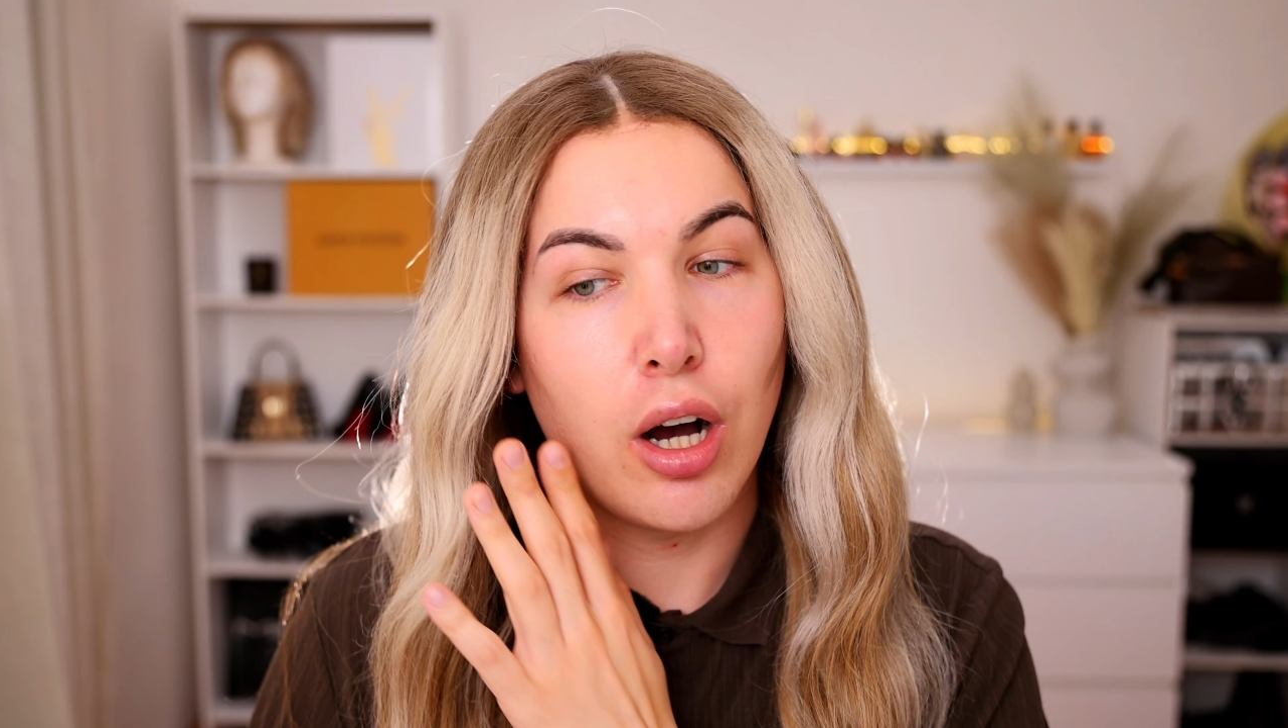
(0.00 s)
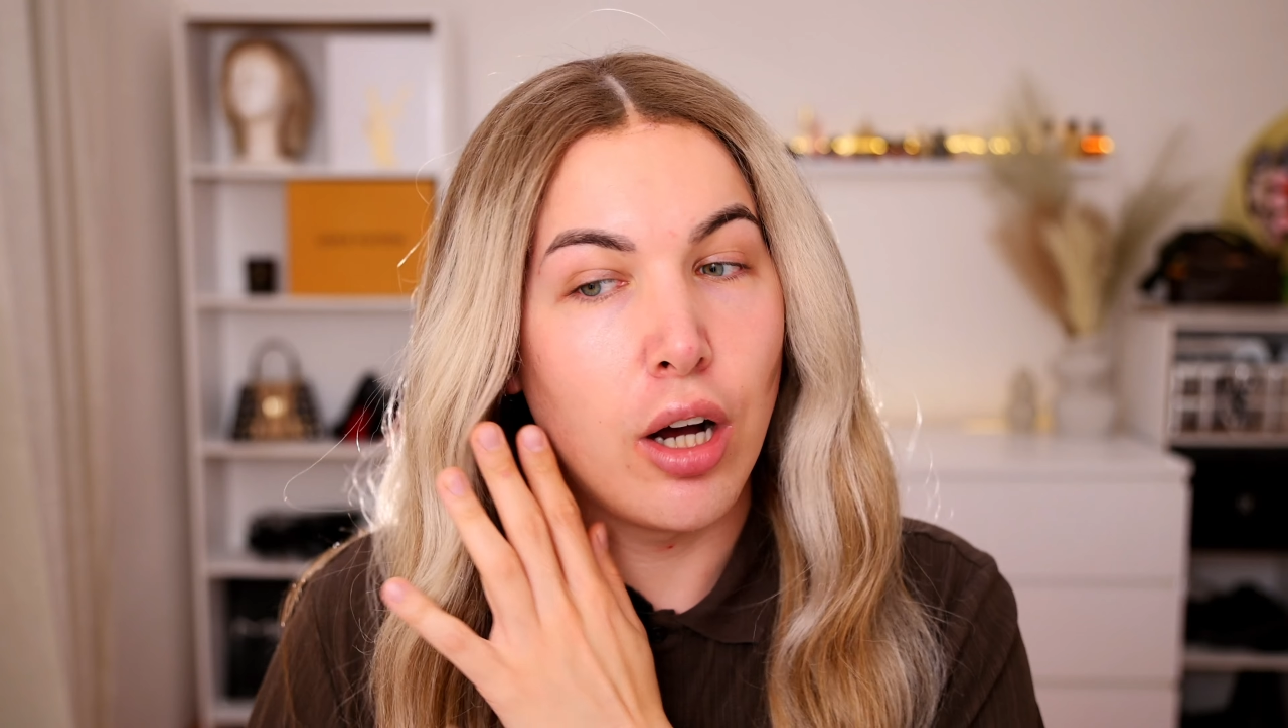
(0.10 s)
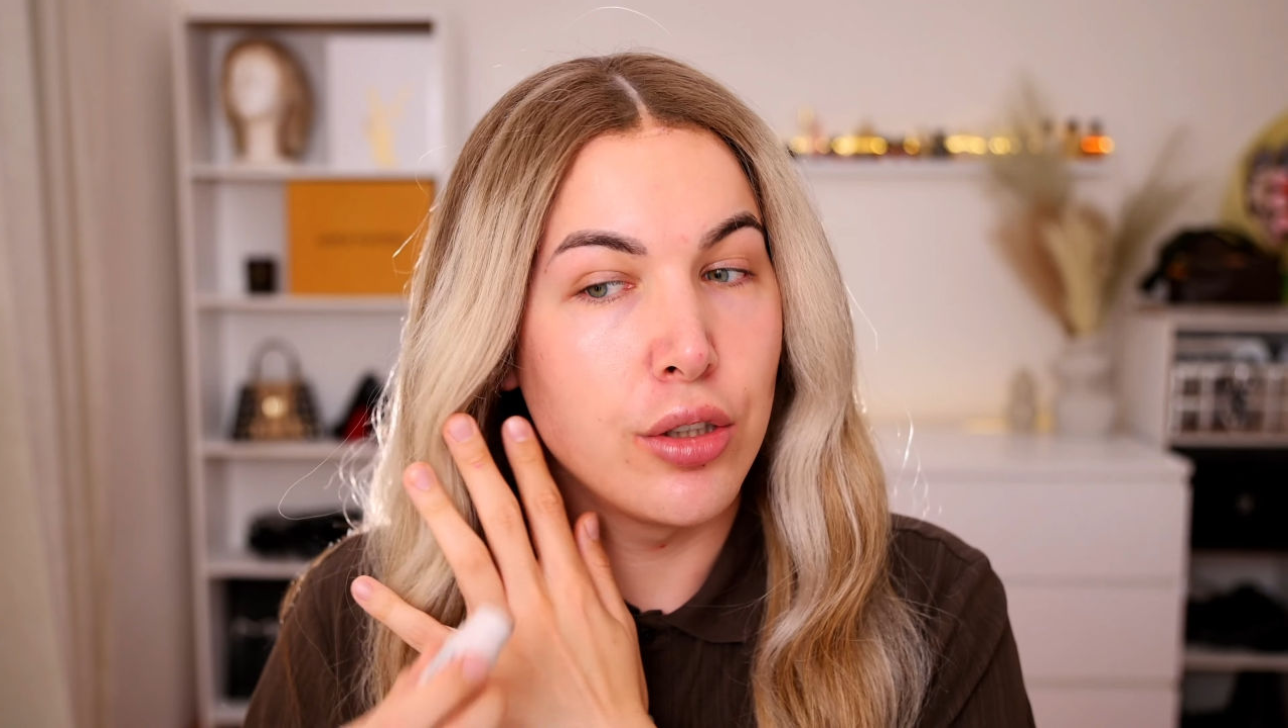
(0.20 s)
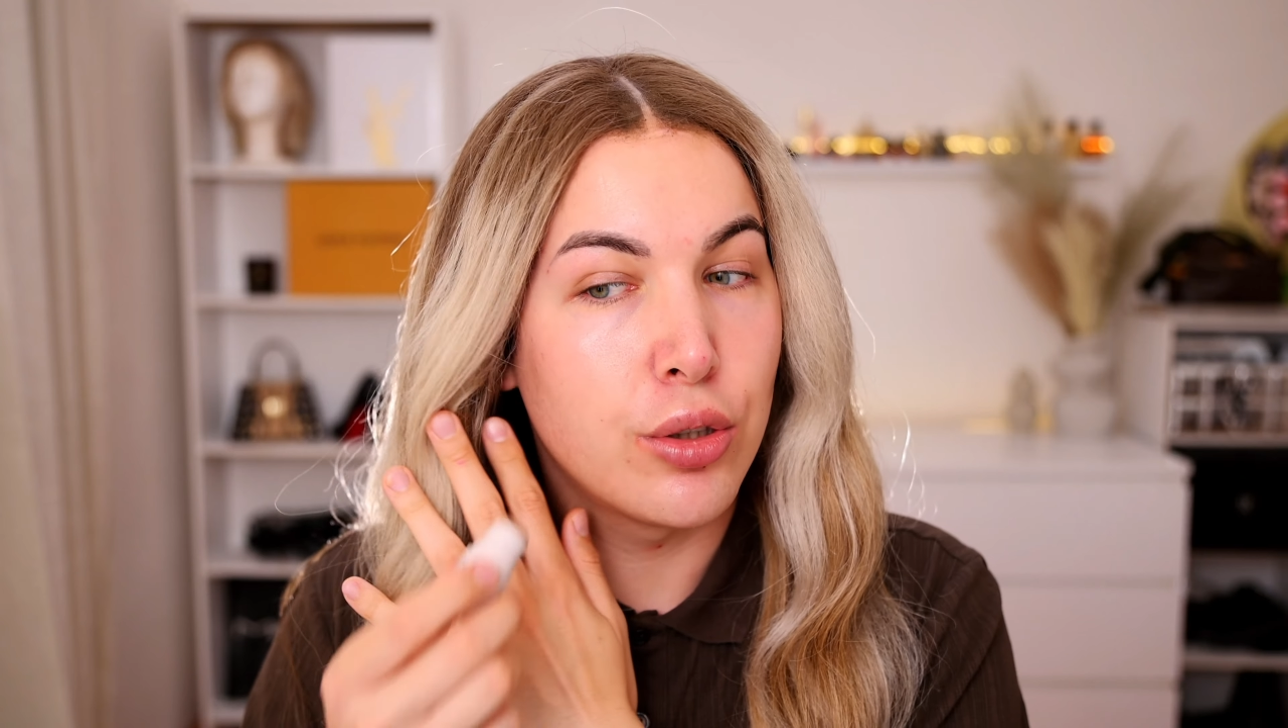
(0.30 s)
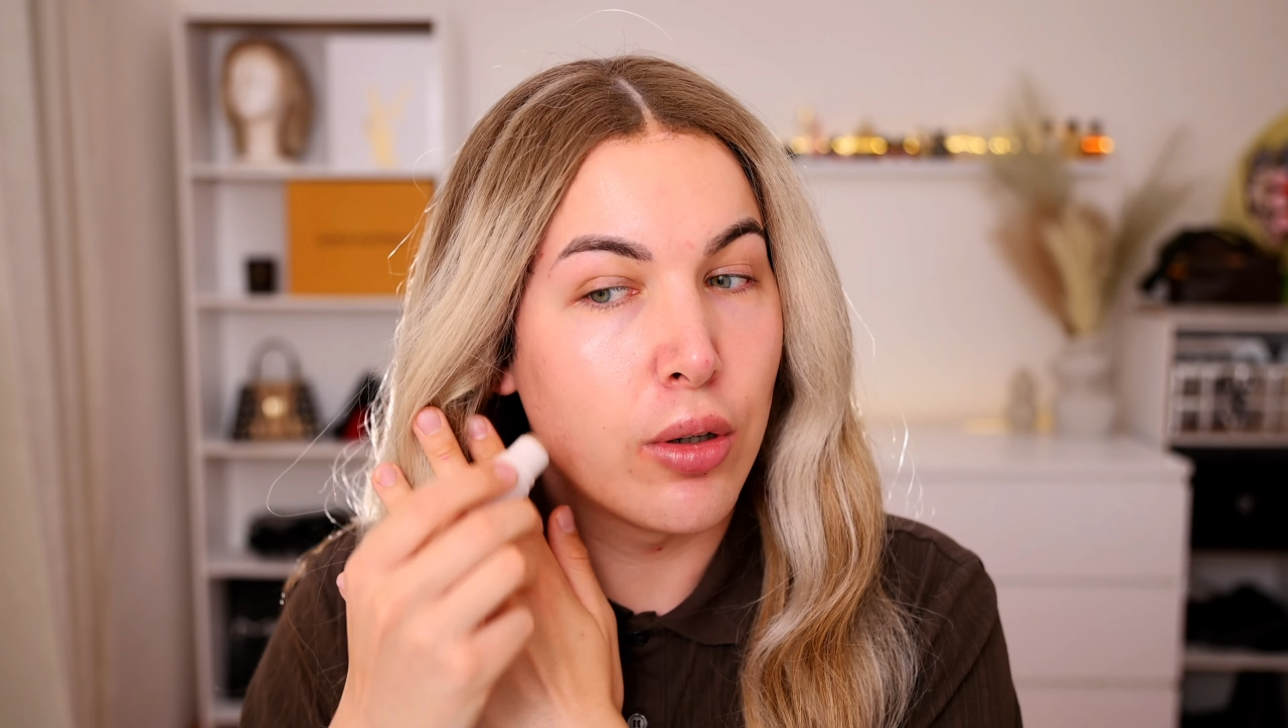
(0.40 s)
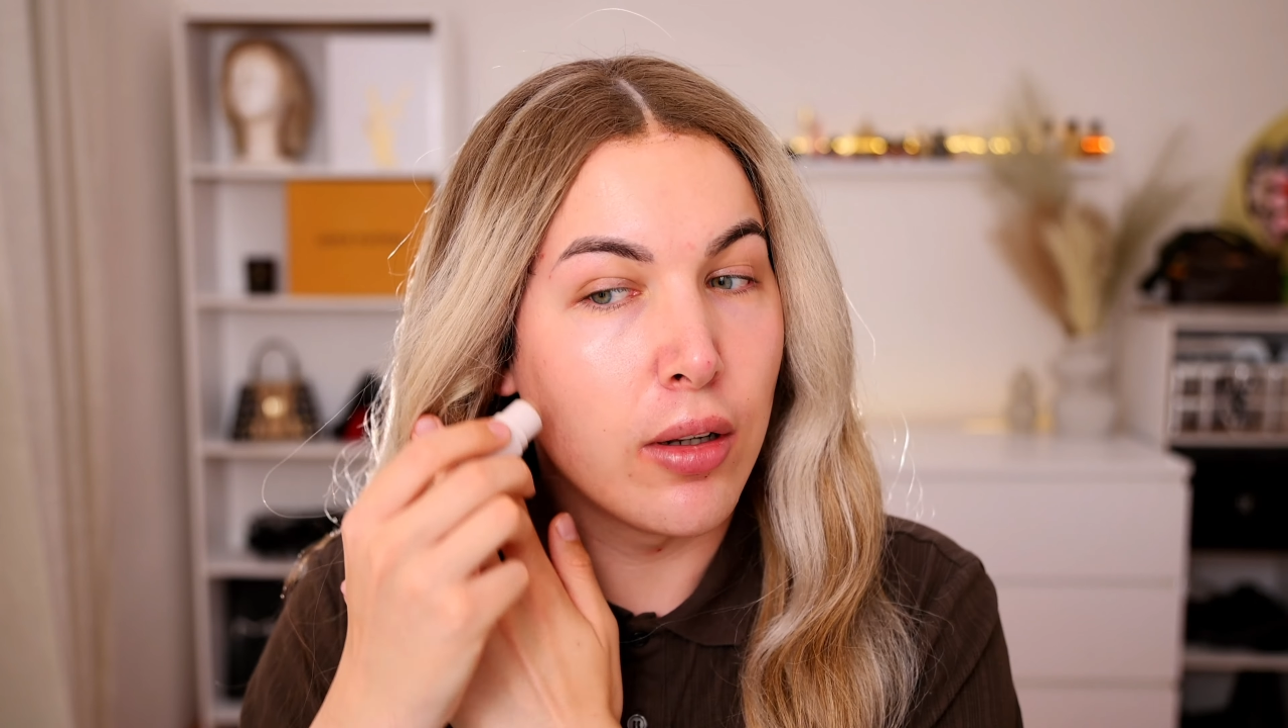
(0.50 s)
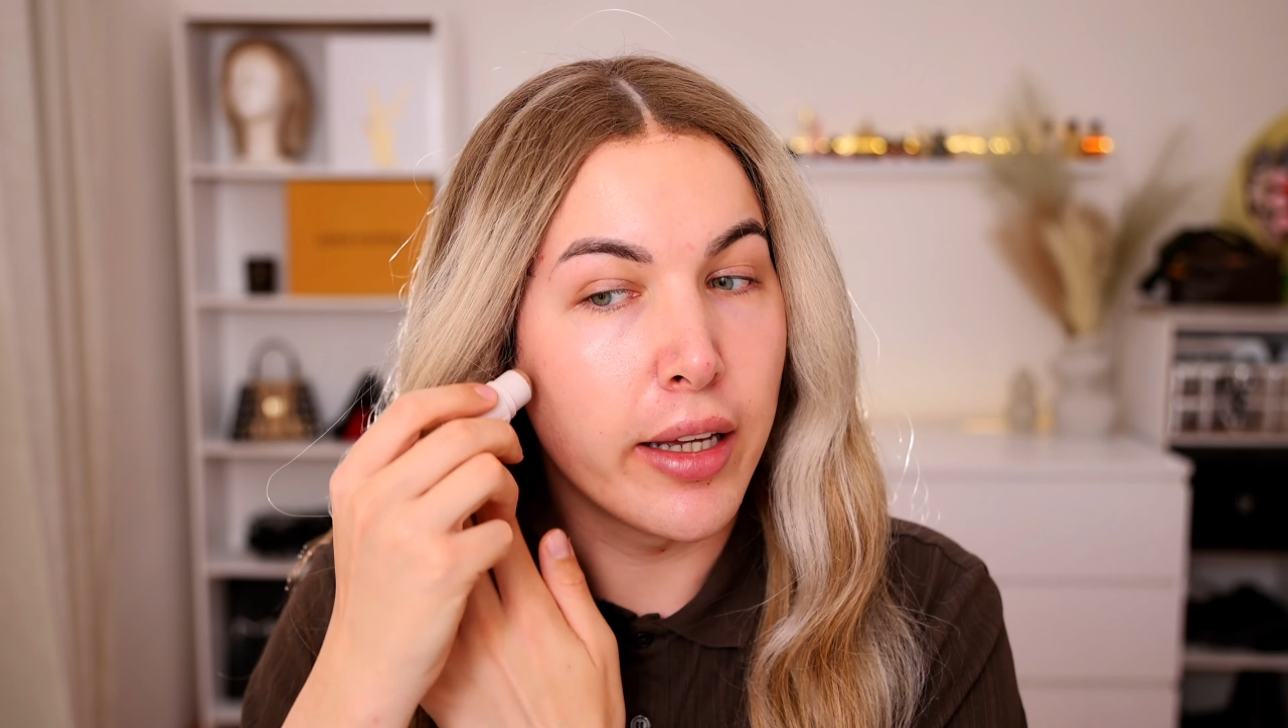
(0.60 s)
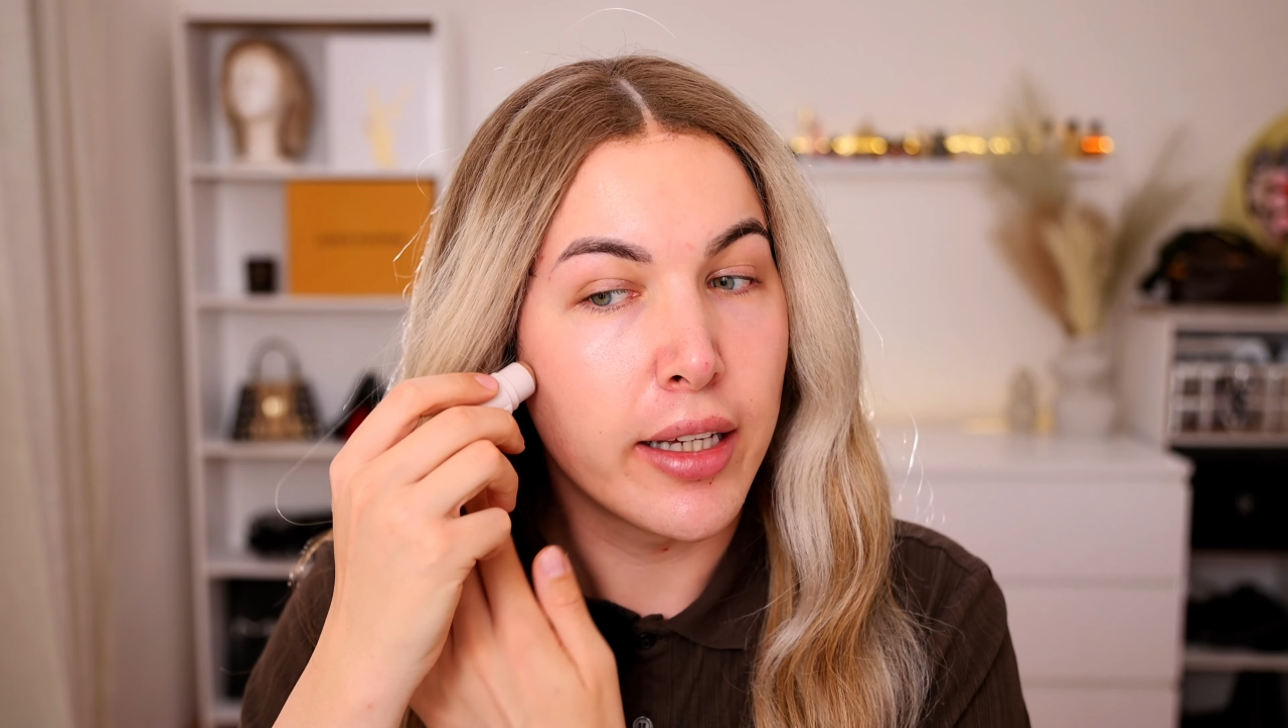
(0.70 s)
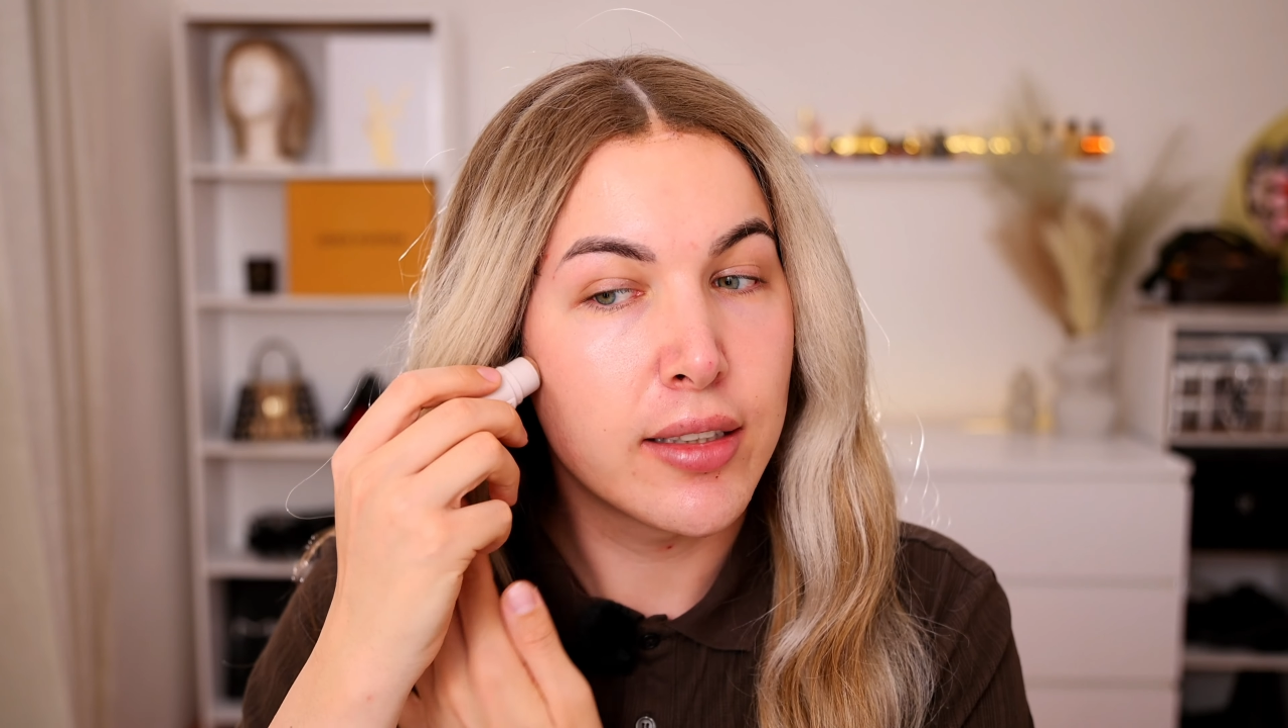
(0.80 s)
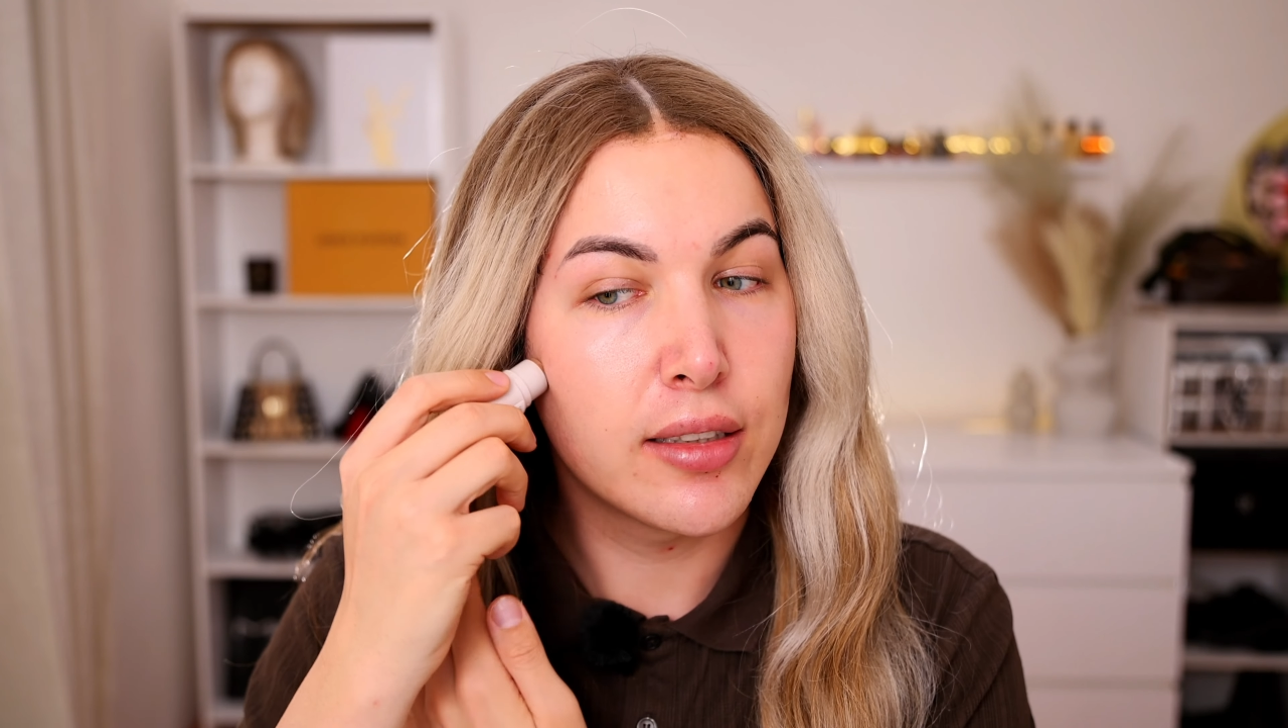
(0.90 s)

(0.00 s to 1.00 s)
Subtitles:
contour like